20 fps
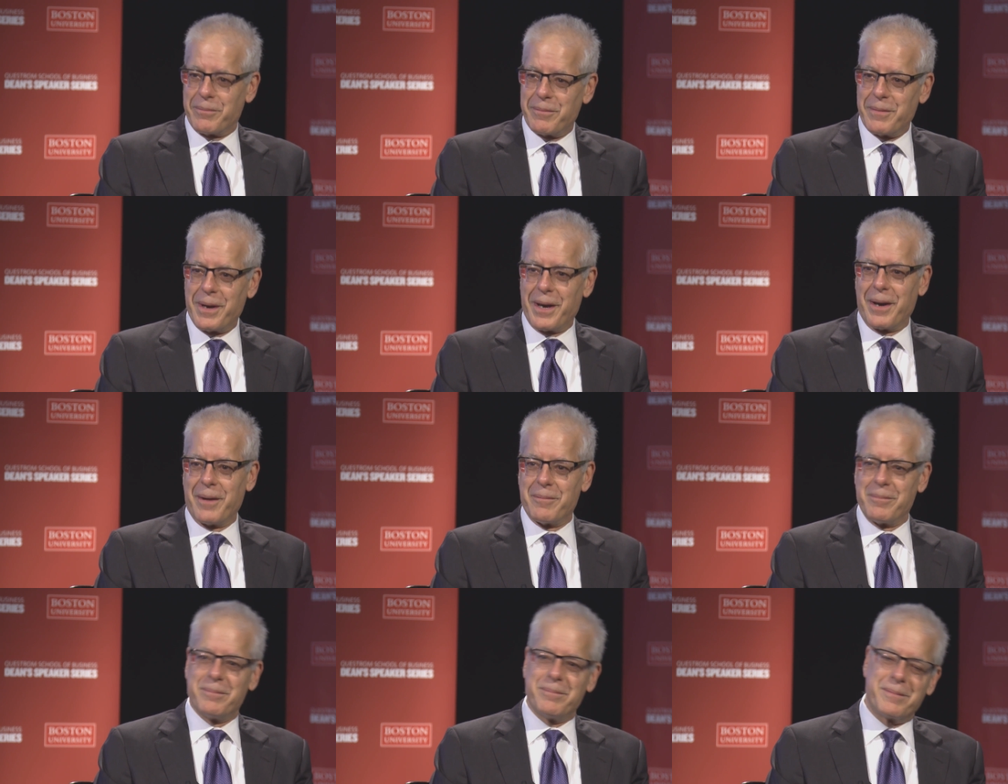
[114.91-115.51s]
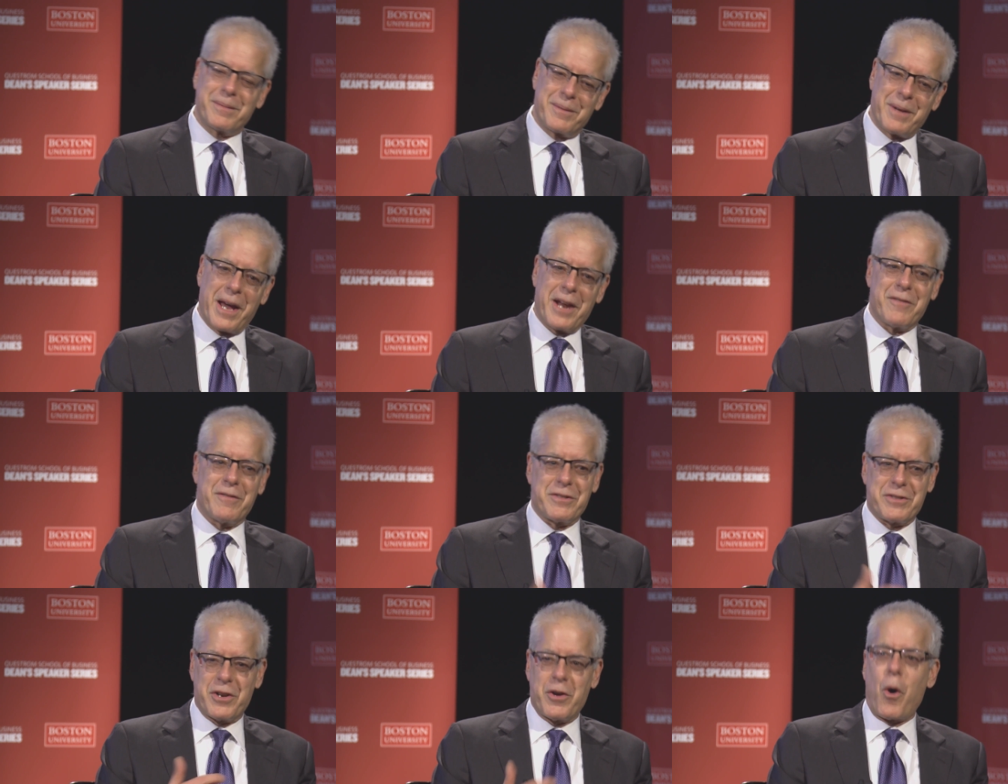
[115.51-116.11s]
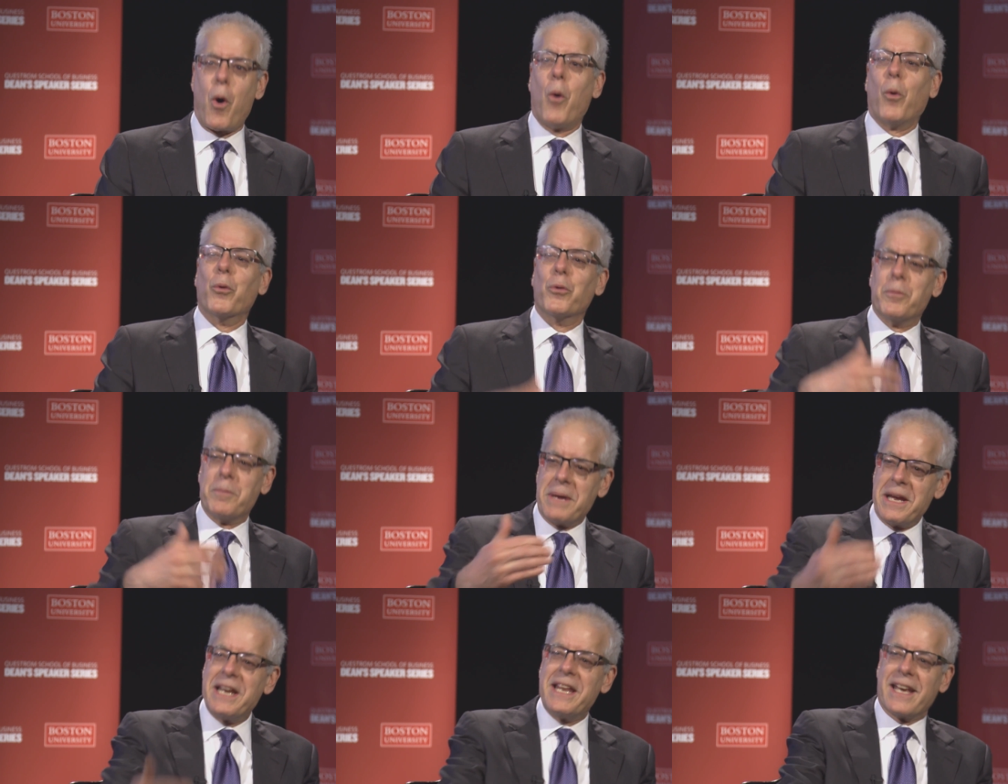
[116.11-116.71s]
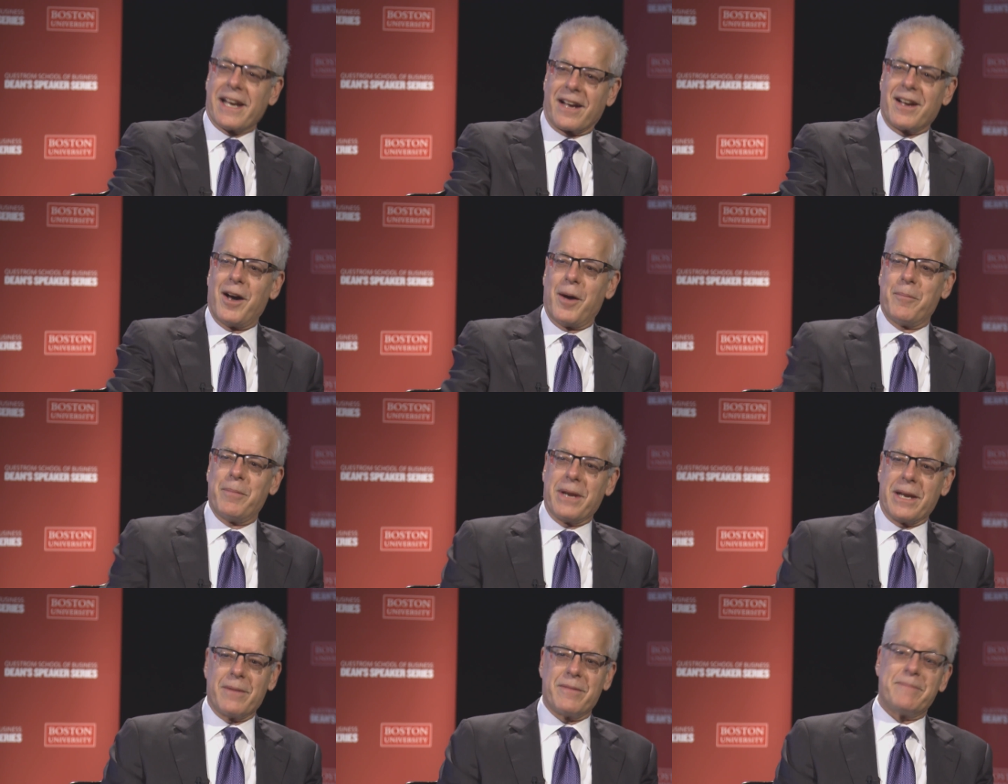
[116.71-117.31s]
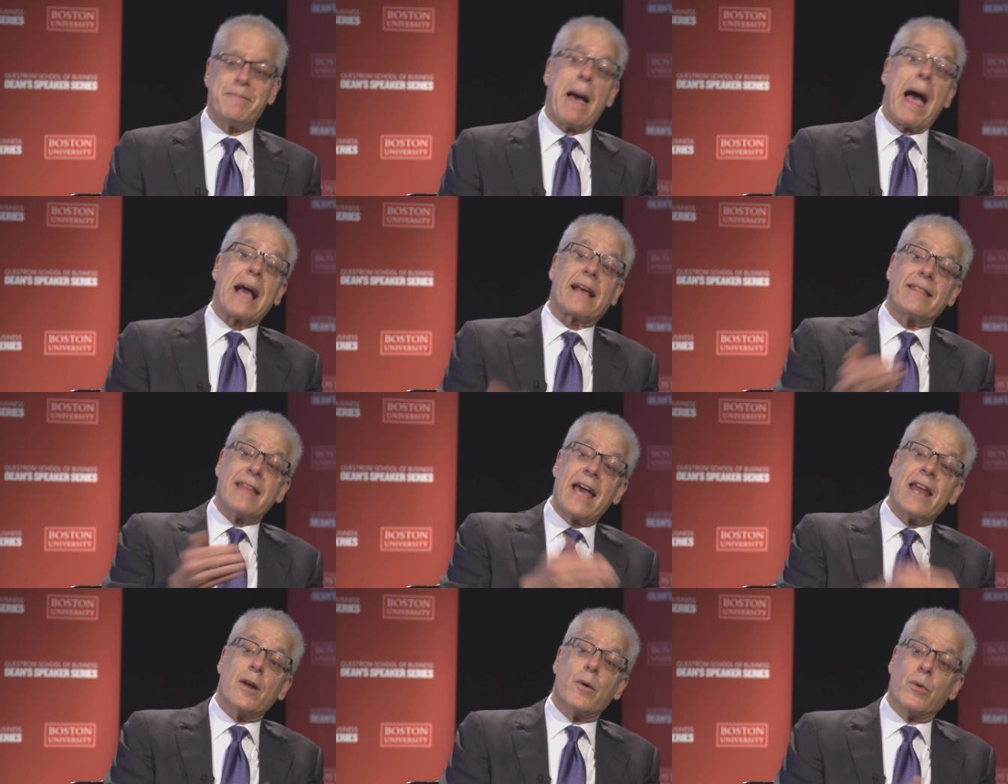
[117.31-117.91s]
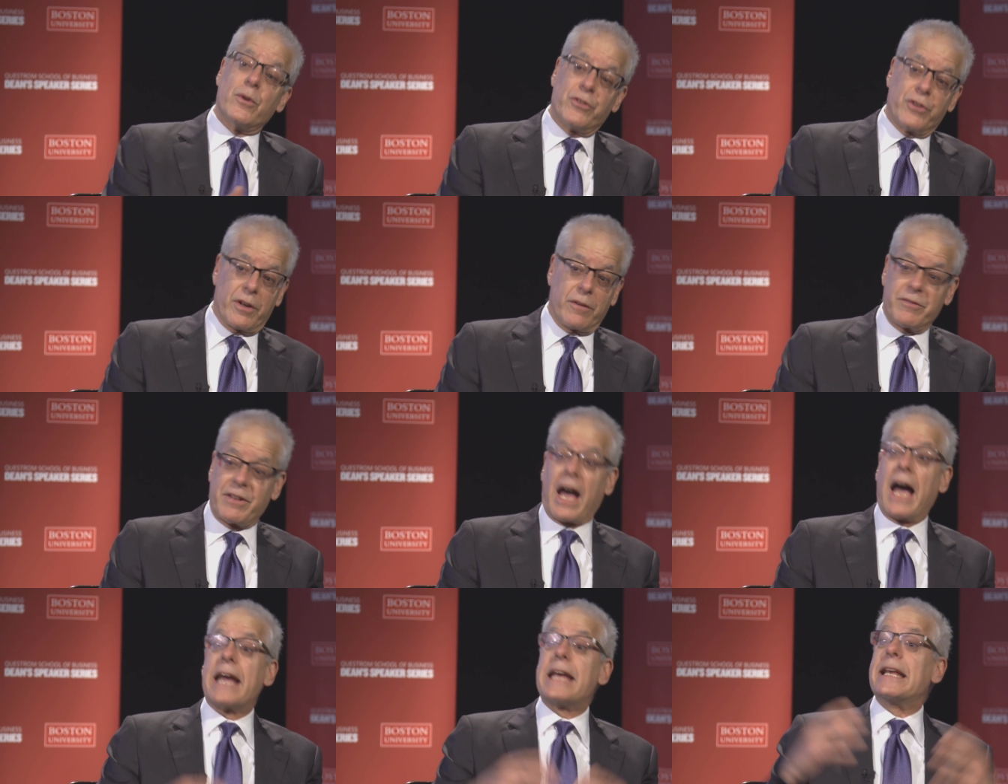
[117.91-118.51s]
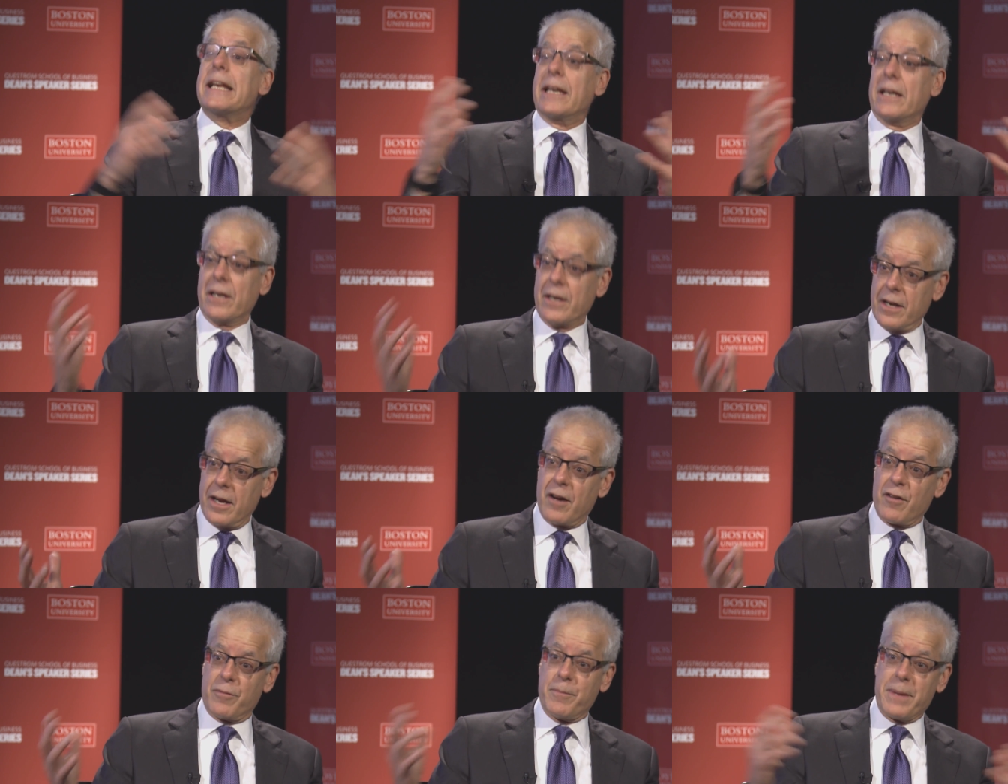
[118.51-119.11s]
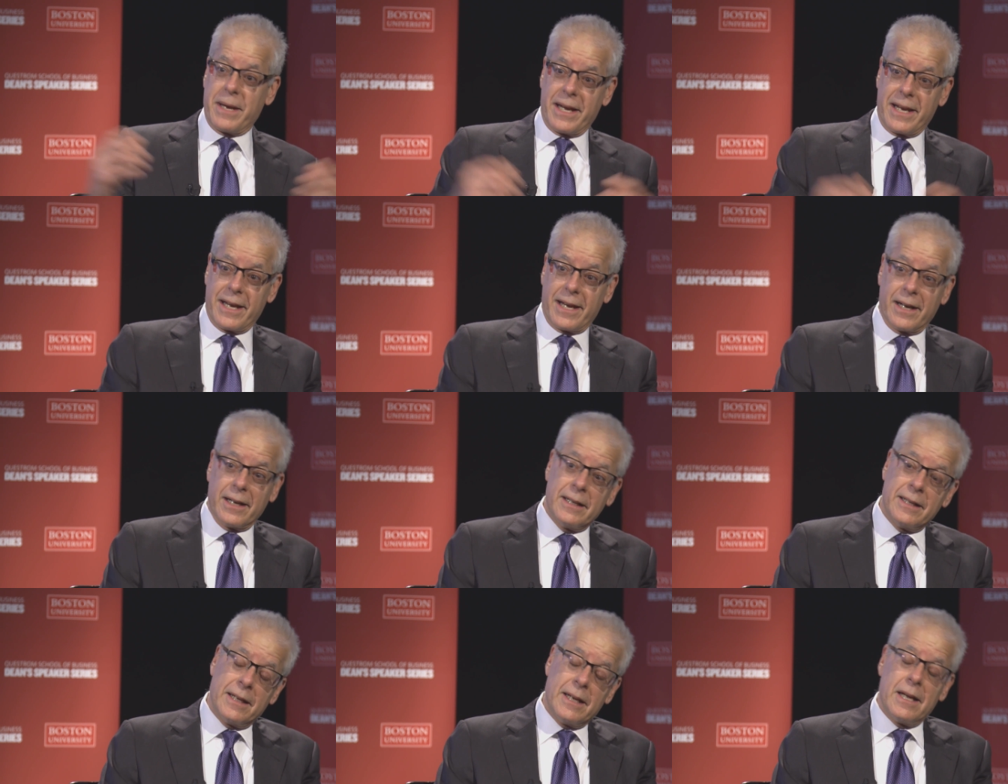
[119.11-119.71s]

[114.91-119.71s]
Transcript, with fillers: a kind of as an old media company, back then it was a titan of media,